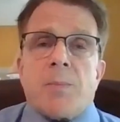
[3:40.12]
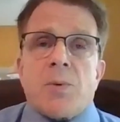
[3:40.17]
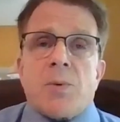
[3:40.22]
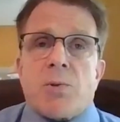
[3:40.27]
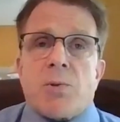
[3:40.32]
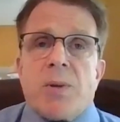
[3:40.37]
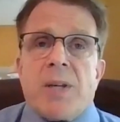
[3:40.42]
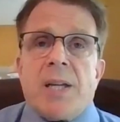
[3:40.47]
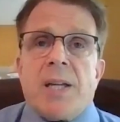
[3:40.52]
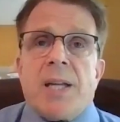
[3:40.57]

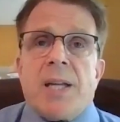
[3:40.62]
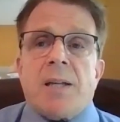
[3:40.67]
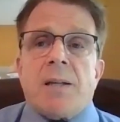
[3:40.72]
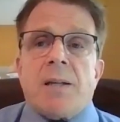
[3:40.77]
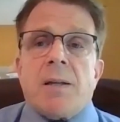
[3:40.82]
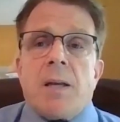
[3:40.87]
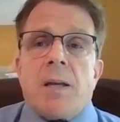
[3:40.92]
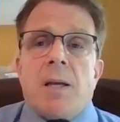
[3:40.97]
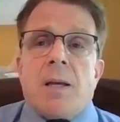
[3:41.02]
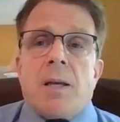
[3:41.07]

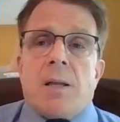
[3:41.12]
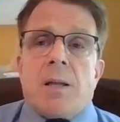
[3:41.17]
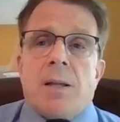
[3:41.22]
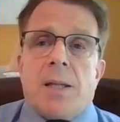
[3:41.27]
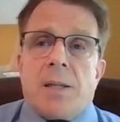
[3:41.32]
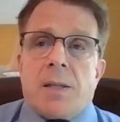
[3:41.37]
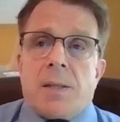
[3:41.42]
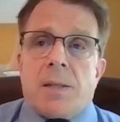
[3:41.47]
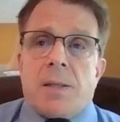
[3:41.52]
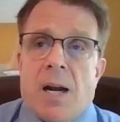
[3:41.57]
treating
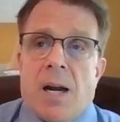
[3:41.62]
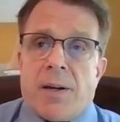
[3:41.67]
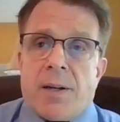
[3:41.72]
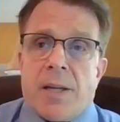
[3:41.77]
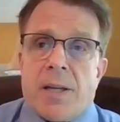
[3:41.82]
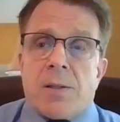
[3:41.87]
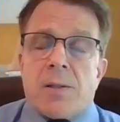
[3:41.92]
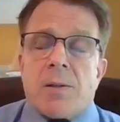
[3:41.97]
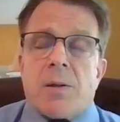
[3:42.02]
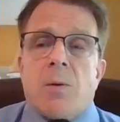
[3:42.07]
the
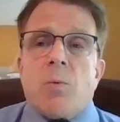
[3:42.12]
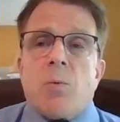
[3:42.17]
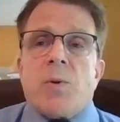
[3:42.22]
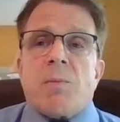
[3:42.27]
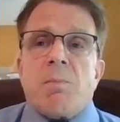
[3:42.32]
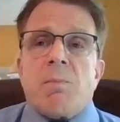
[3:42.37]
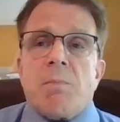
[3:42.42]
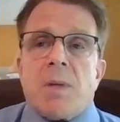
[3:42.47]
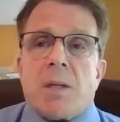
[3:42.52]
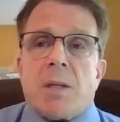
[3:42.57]
target
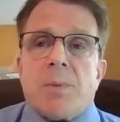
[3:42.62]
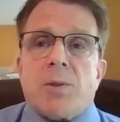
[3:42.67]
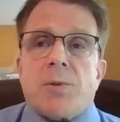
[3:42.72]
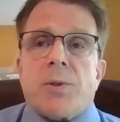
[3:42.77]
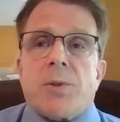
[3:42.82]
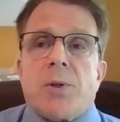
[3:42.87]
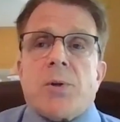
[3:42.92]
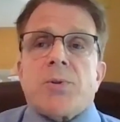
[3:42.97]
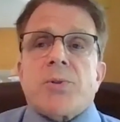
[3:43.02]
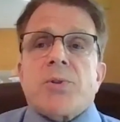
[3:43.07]
with minimal
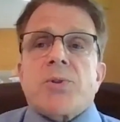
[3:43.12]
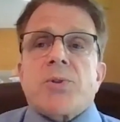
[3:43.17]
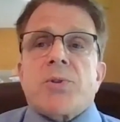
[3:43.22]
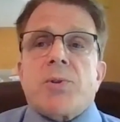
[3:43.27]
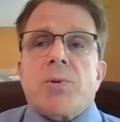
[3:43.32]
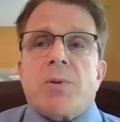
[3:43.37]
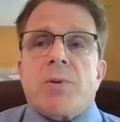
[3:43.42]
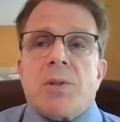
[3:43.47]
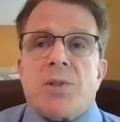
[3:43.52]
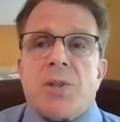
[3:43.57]
doses
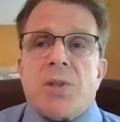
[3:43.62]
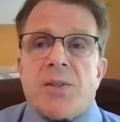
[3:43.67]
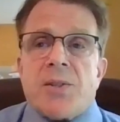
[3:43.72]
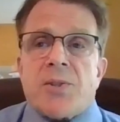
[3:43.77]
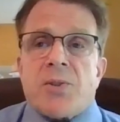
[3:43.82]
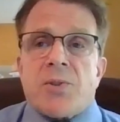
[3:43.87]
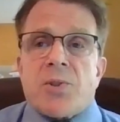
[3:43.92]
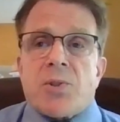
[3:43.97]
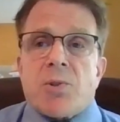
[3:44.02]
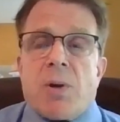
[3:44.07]
to
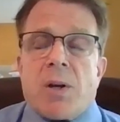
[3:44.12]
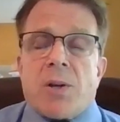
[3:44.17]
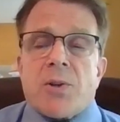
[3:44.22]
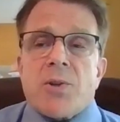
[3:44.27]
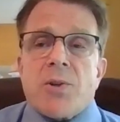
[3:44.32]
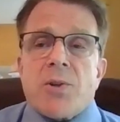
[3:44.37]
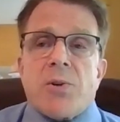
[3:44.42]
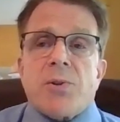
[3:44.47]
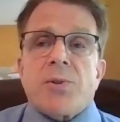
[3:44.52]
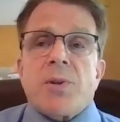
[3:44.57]
adjacent
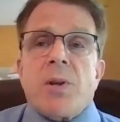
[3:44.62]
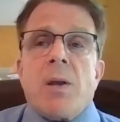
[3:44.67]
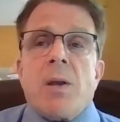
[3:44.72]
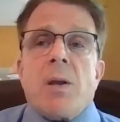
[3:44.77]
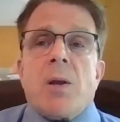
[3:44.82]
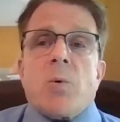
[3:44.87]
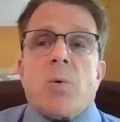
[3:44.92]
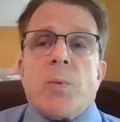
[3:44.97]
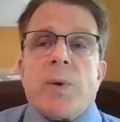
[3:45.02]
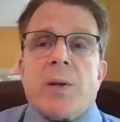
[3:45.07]
structures,
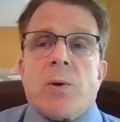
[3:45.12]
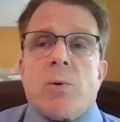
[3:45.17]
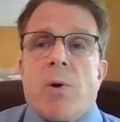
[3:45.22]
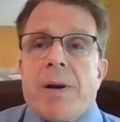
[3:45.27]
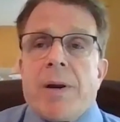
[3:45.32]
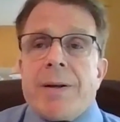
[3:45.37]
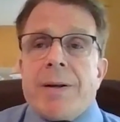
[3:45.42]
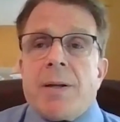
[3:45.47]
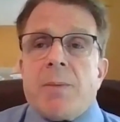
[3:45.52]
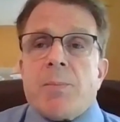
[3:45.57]

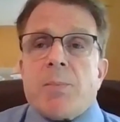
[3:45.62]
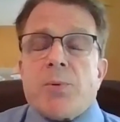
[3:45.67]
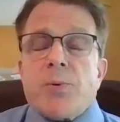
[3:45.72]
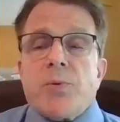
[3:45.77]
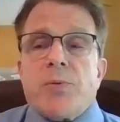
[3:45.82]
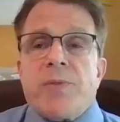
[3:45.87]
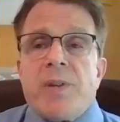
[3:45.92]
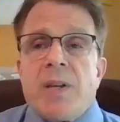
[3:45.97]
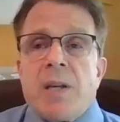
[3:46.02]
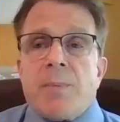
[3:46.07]
requiring
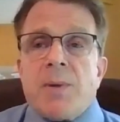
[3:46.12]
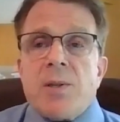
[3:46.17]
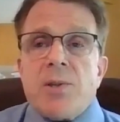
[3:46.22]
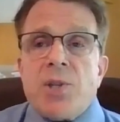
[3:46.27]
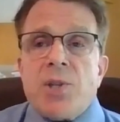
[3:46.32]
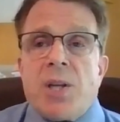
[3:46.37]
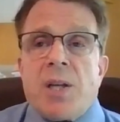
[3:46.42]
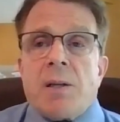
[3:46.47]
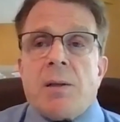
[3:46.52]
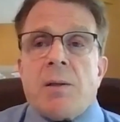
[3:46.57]
improved
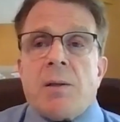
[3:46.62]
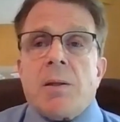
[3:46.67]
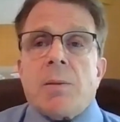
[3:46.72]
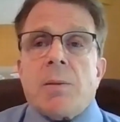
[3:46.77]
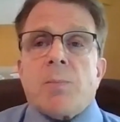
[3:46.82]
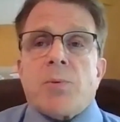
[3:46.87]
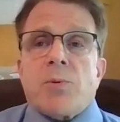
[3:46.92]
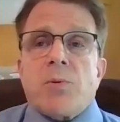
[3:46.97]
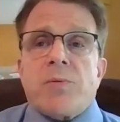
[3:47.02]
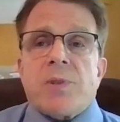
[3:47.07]
imaging,
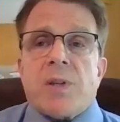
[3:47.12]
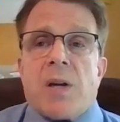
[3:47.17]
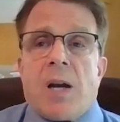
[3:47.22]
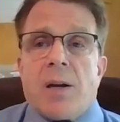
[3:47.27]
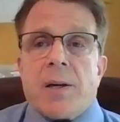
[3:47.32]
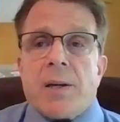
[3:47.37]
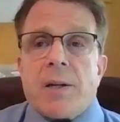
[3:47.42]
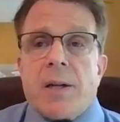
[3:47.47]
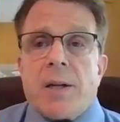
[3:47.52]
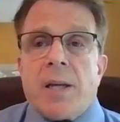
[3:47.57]
improved
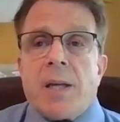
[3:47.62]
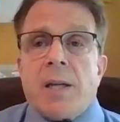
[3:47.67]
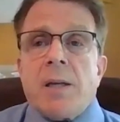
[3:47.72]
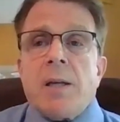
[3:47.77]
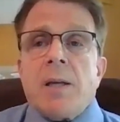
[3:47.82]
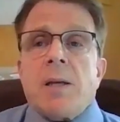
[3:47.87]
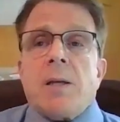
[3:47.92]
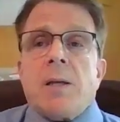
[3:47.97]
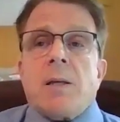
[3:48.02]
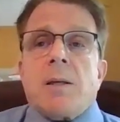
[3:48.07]
targeting,
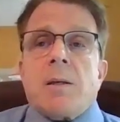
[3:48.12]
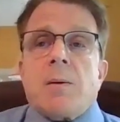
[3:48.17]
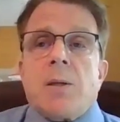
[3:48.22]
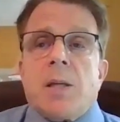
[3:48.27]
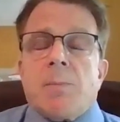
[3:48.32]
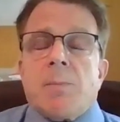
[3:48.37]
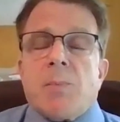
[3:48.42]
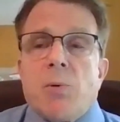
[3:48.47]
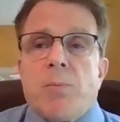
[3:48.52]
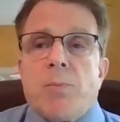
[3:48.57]

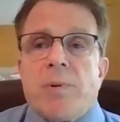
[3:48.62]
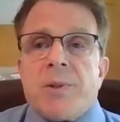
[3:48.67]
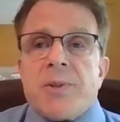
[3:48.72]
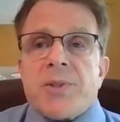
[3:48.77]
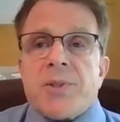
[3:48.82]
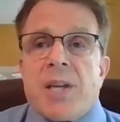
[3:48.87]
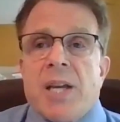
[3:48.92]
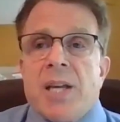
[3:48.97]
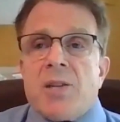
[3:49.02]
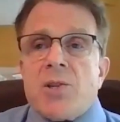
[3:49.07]

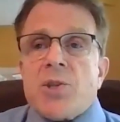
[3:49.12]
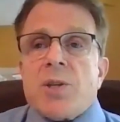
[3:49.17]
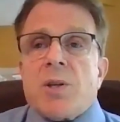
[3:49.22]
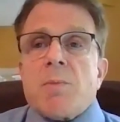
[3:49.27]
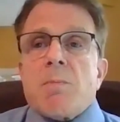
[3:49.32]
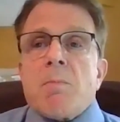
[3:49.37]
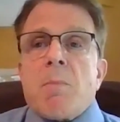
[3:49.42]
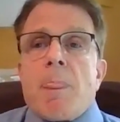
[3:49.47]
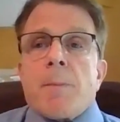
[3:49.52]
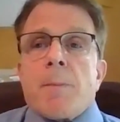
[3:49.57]

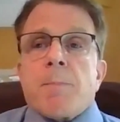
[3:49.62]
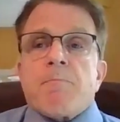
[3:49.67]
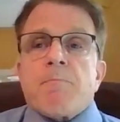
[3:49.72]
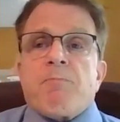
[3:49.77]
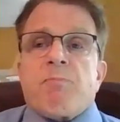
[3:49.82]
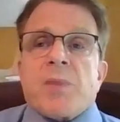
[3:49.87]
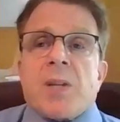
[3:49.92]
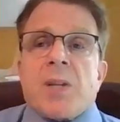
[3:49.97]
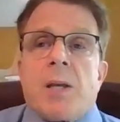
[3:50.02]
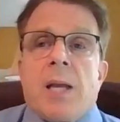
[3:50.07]
immobilization,
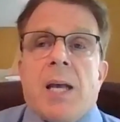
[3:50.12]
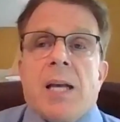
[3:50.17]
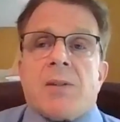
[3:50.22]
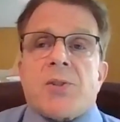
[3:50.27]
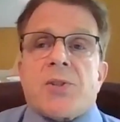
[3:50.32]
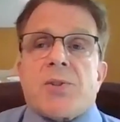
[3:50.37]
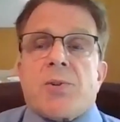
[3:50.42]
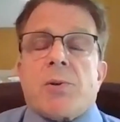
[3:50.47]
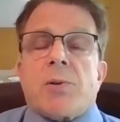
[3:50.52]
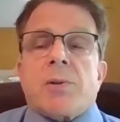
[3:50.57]

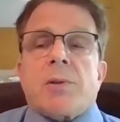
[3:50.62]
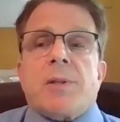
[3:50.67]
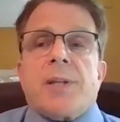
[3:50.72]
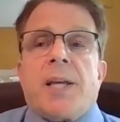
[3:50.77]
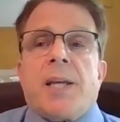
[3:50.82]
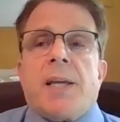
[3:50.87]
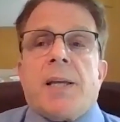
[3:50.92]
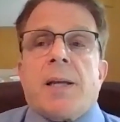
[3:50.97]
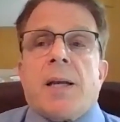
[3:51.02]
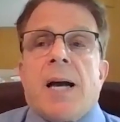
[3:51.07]
and
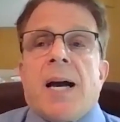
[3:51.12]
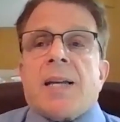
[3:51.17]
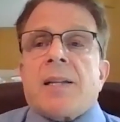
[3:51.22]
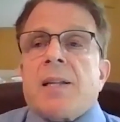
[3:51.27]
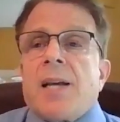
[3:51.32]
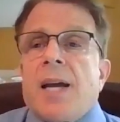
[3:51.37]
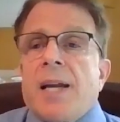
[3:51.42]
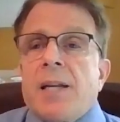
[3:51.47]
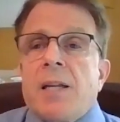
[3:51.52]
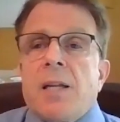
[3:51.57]
certainly
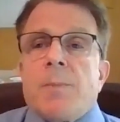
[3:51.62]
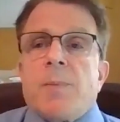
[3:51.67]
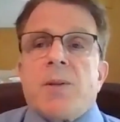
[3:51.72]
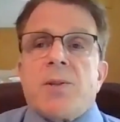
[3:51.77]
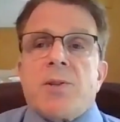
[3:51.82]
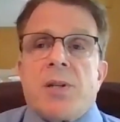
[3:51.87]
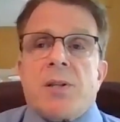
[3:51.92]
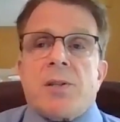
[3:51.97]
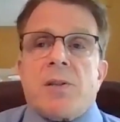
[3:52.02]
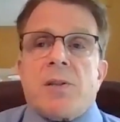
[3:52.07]
online
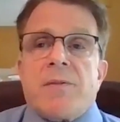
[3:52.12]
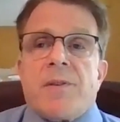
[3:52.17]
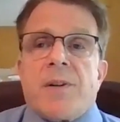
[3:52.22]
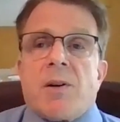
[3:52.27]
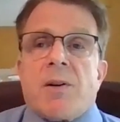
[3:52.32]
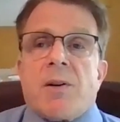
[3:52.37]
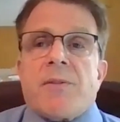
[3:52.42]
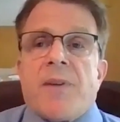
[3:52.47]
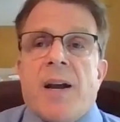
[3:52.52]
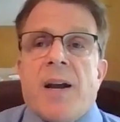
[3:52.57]
imaging to
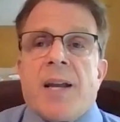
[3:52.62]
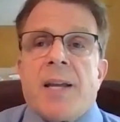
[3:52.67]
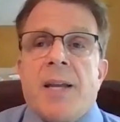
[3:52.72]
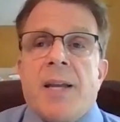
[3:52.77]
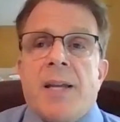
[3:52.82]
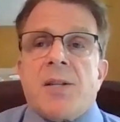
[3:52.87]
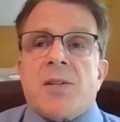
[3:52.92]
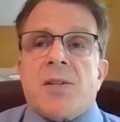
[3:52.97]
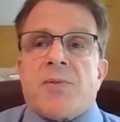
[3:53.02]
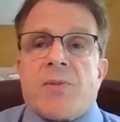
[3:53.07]
verify
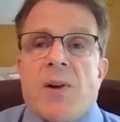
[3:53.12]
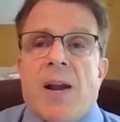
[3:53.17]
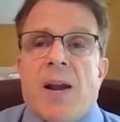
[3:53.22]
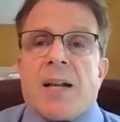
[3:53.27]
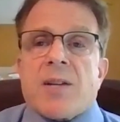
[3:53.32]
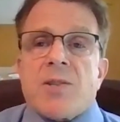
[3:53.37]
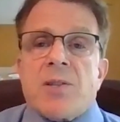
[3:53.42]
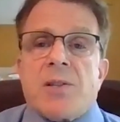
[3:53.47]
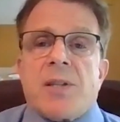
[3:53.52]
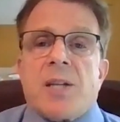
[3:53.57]
each
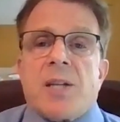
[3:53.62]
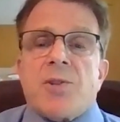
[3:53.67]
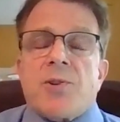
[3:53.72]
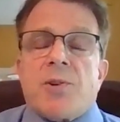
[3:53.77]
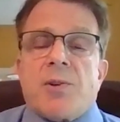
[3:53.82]
fraction that